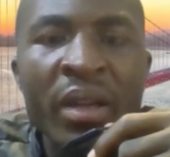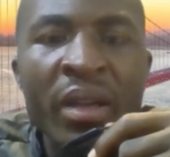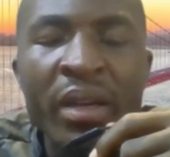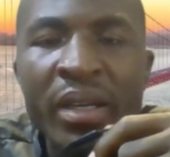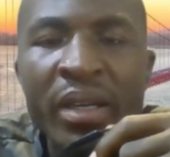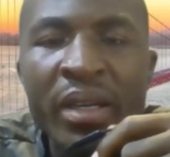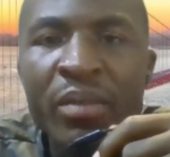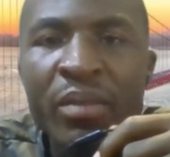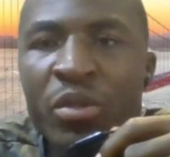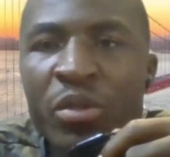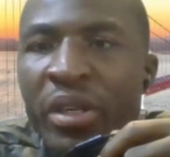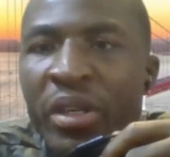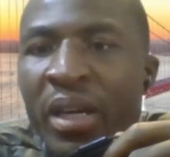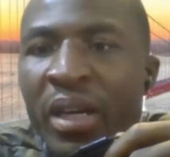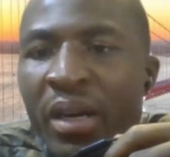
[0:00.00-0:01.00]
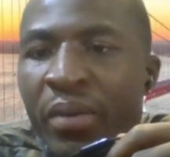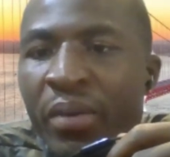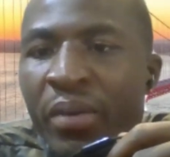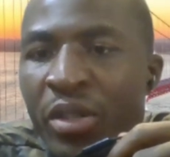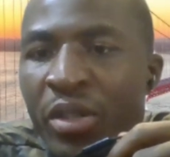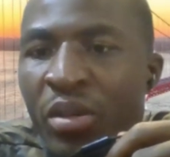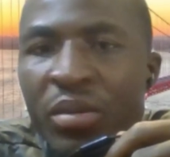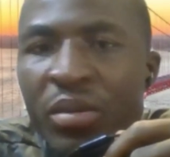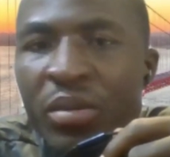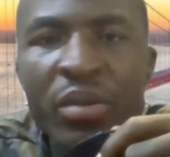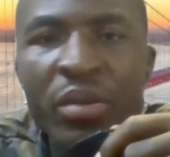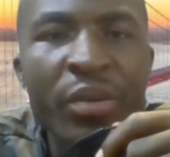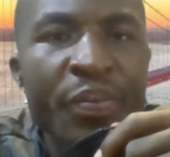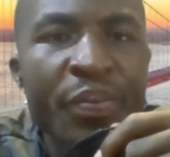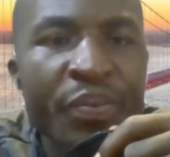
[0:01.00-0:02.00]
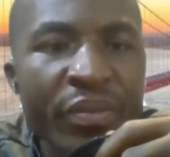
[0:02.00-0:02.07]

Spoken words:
during our workshop. So